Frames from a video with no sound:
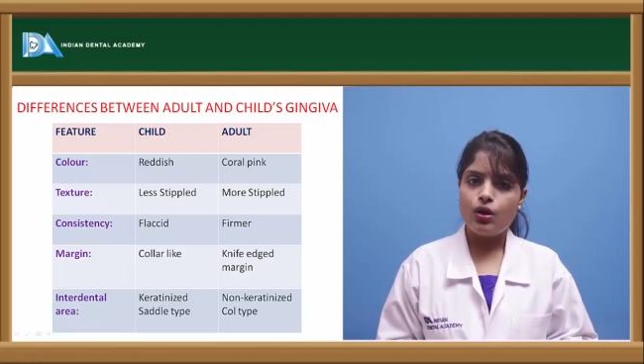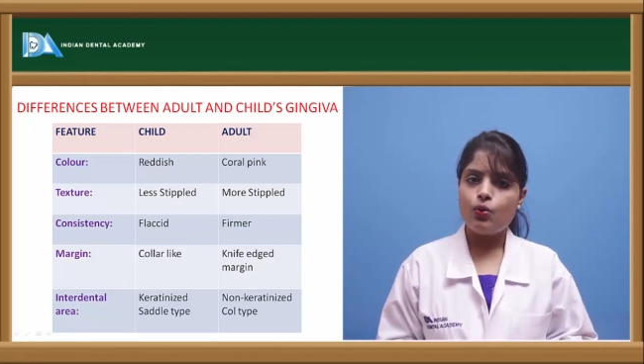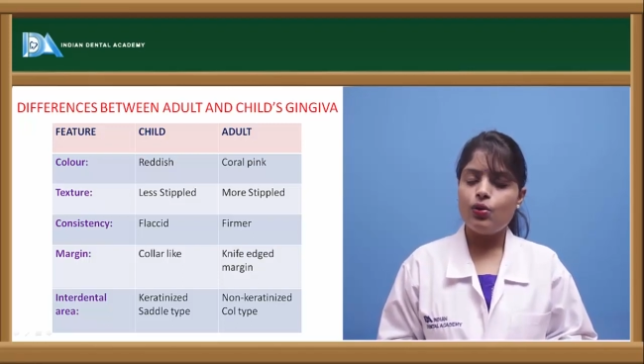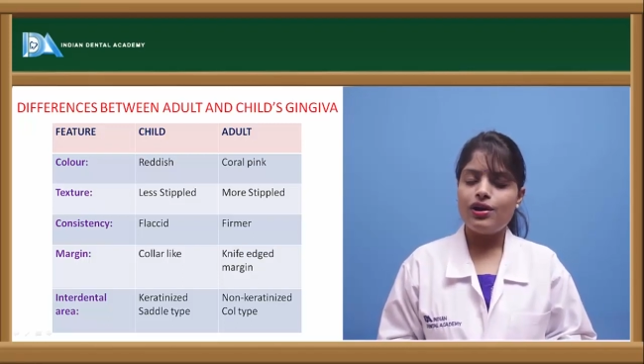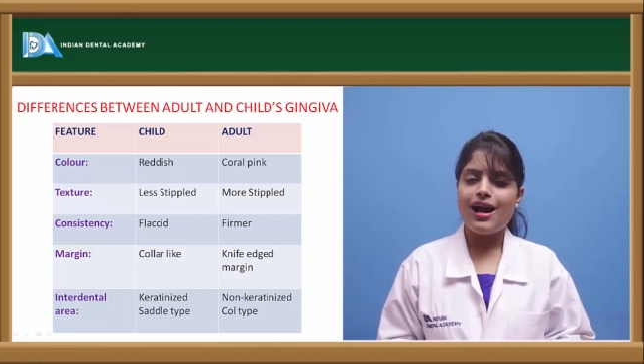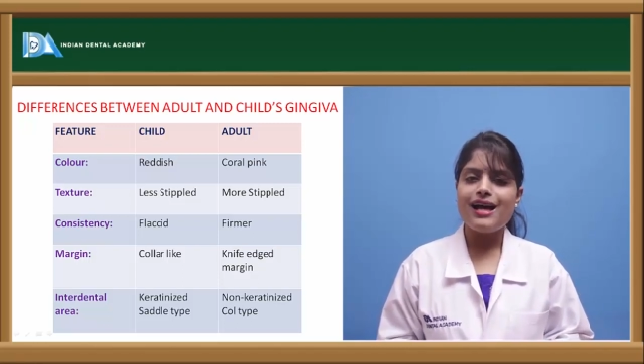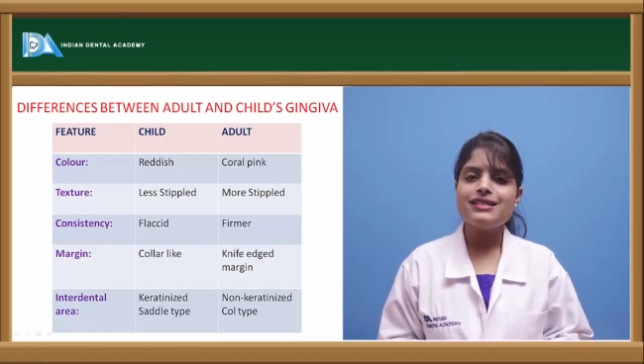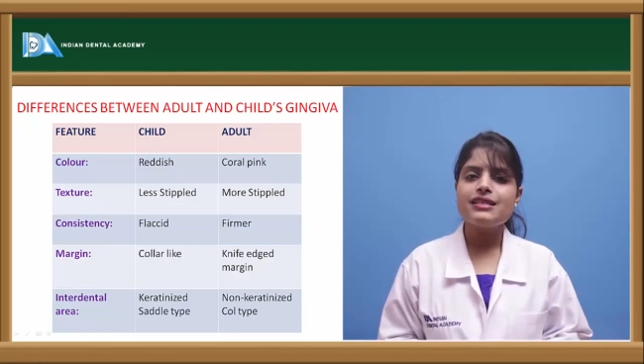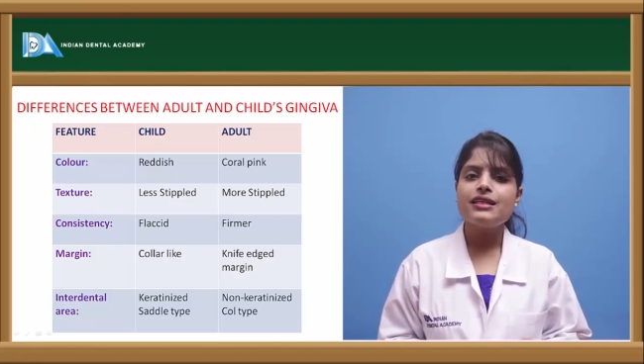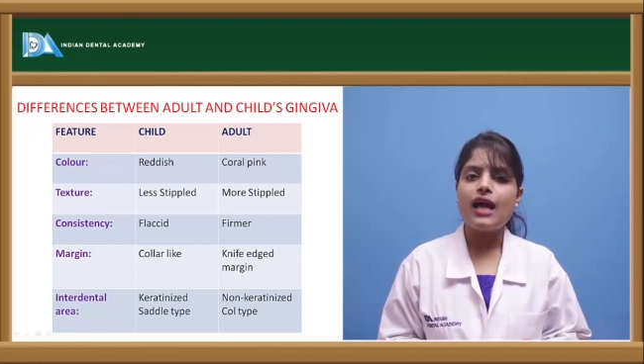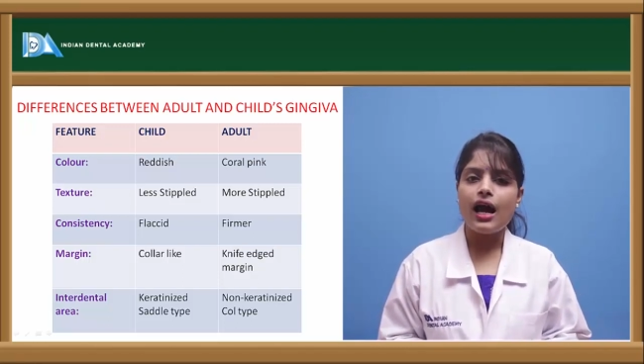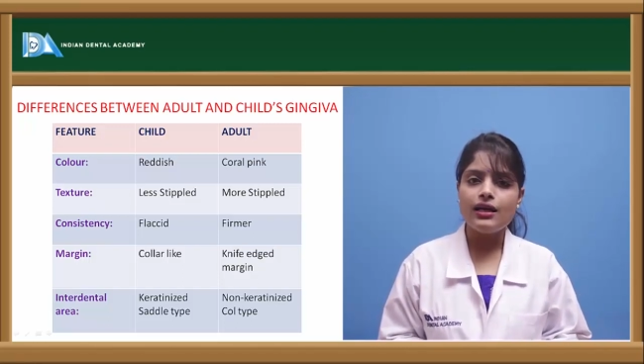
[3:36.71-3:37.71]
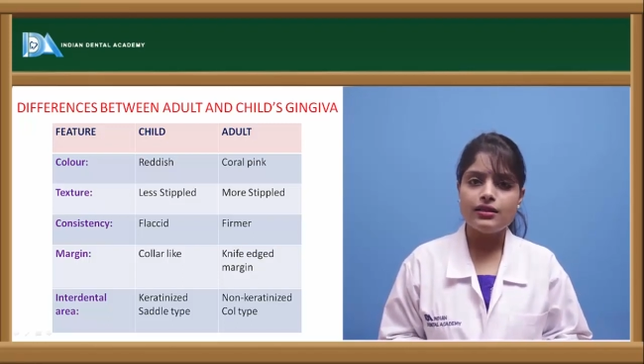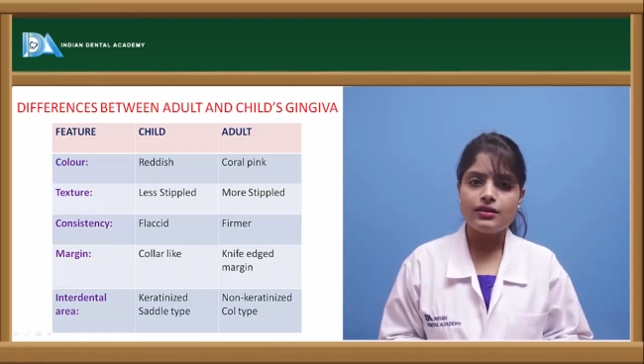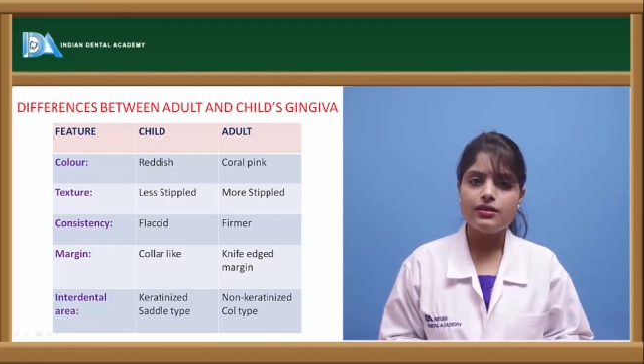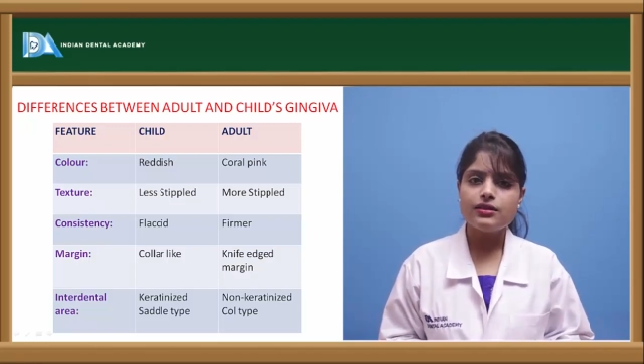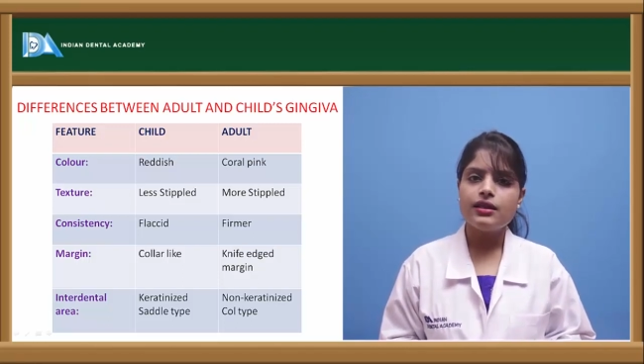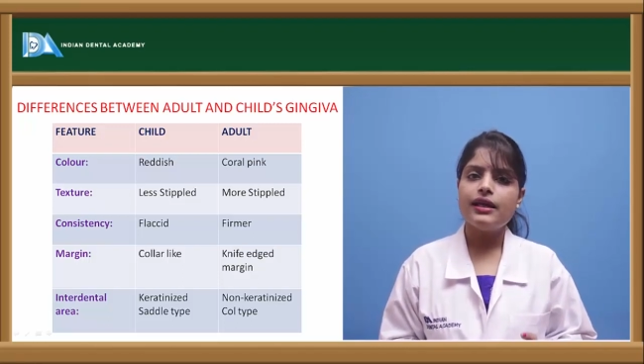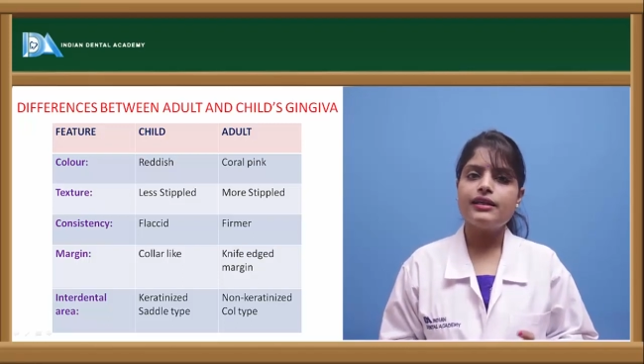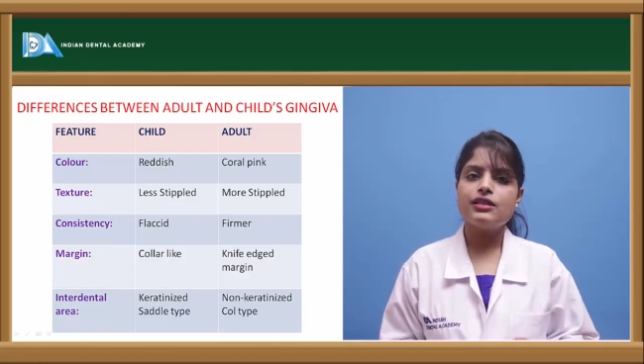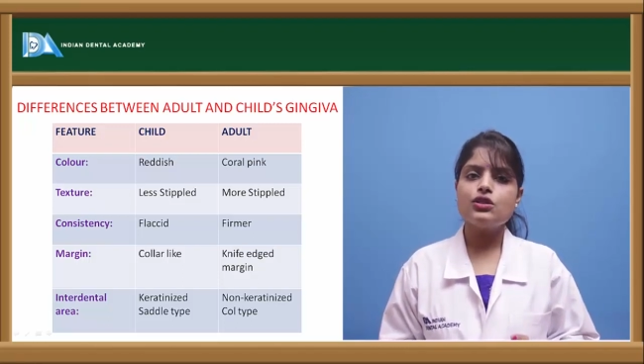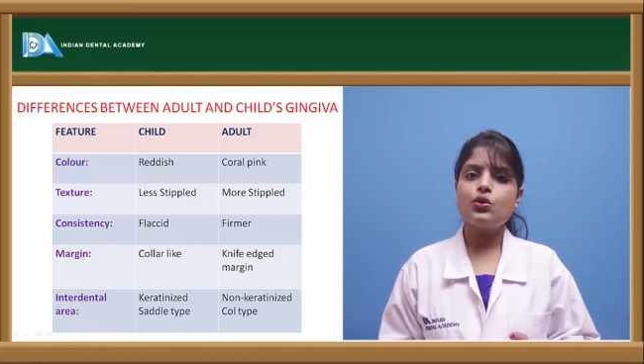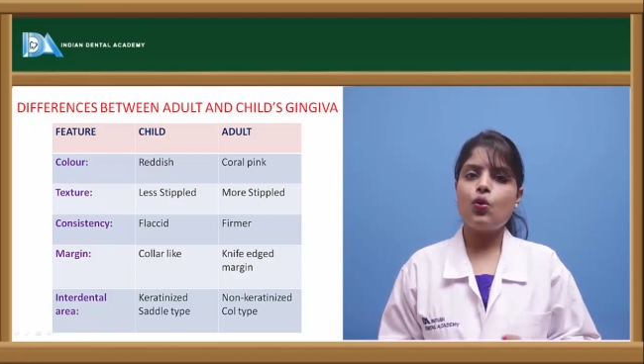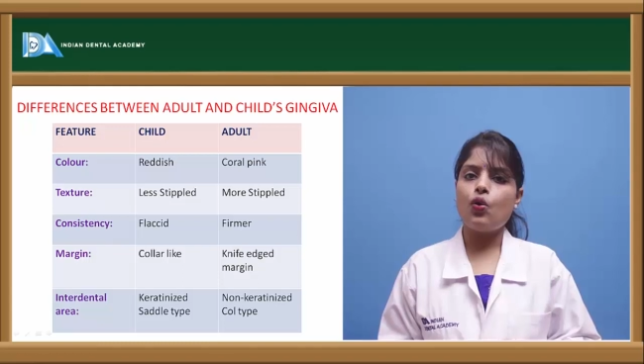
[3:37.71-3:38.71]
whereas in adults, it
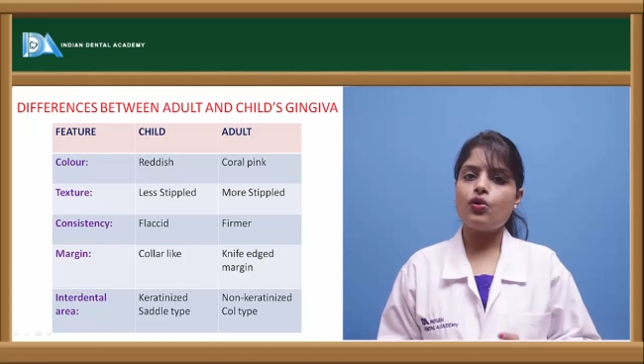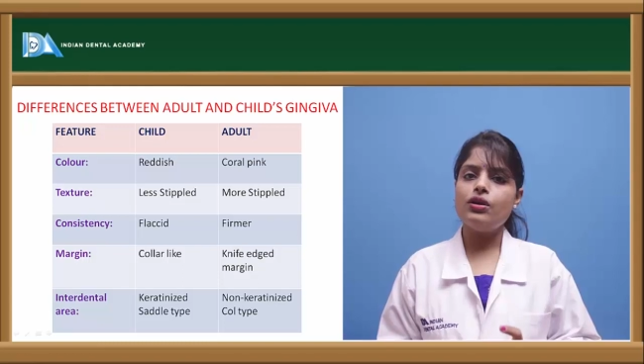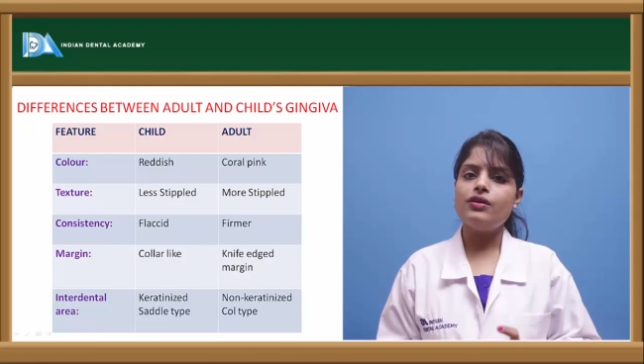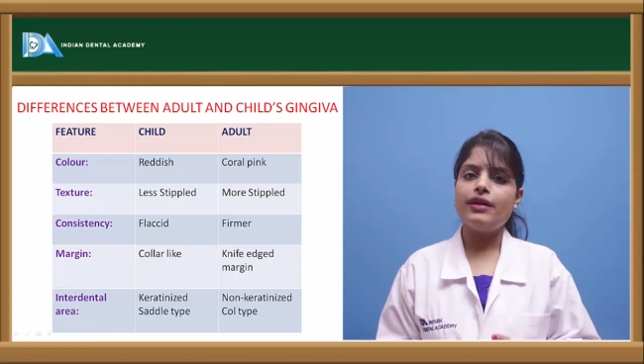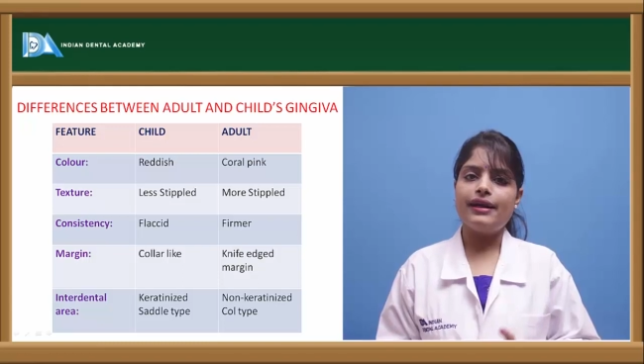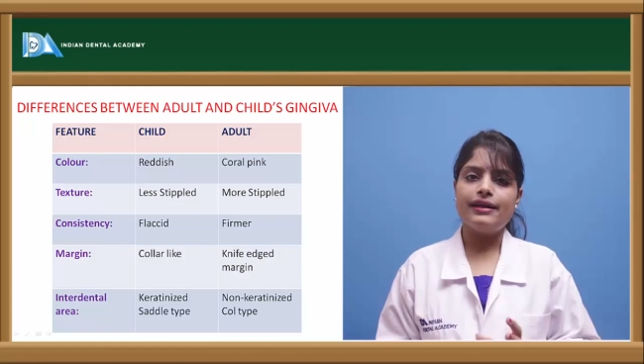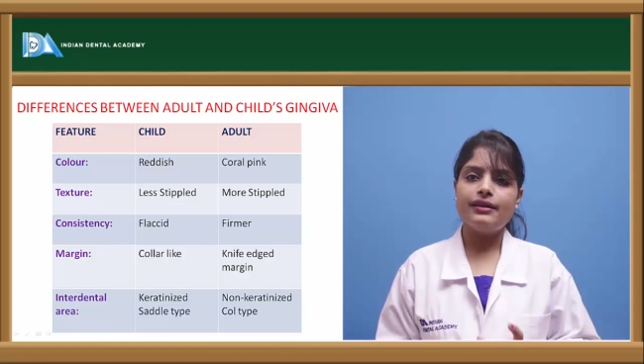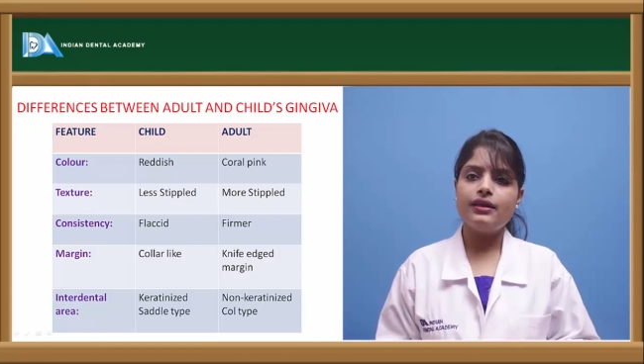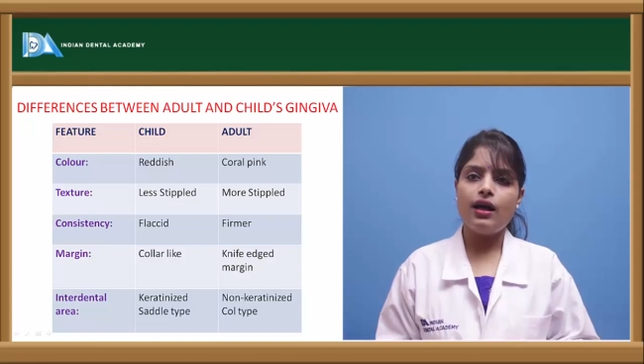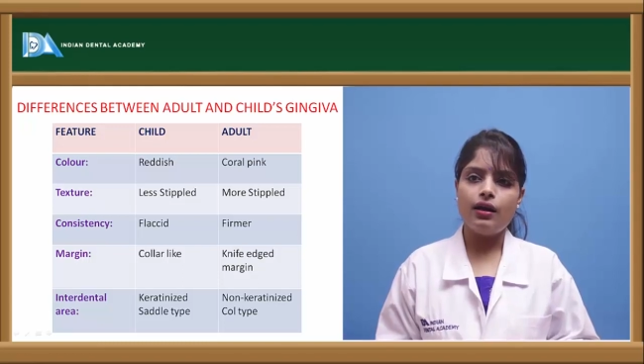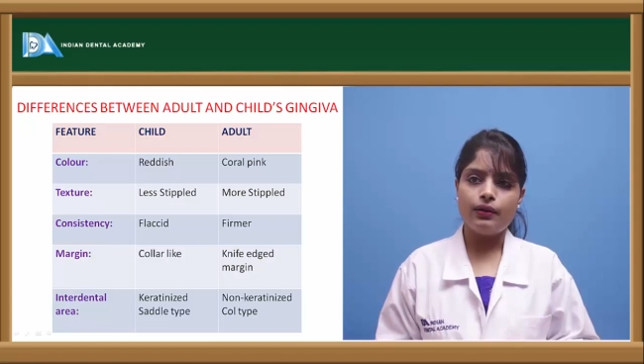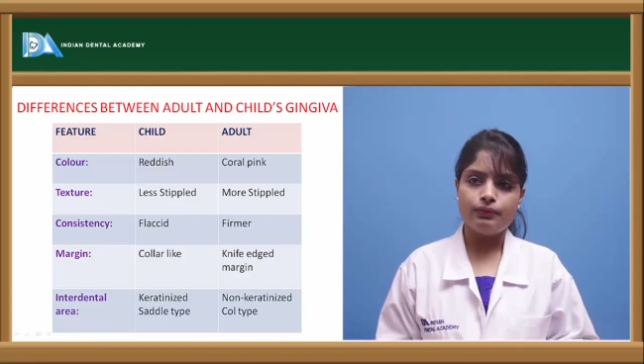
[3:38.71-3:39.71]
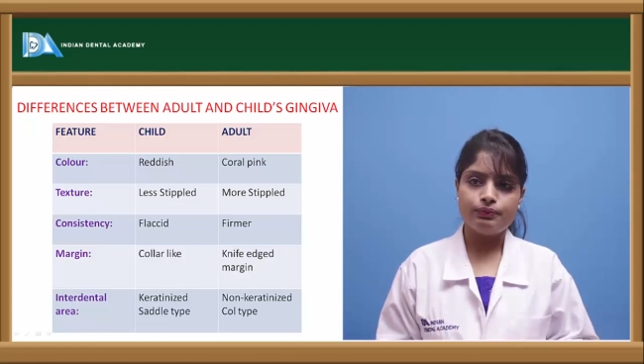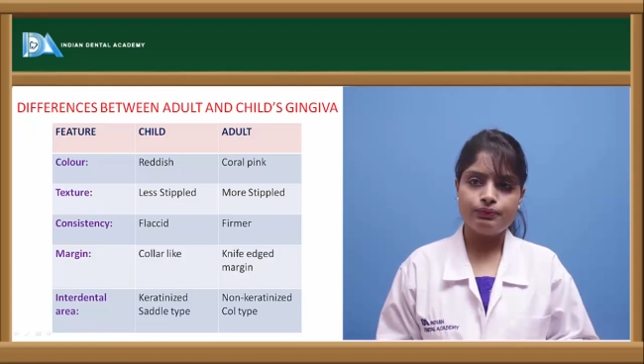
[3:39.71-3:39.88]
is coral red in color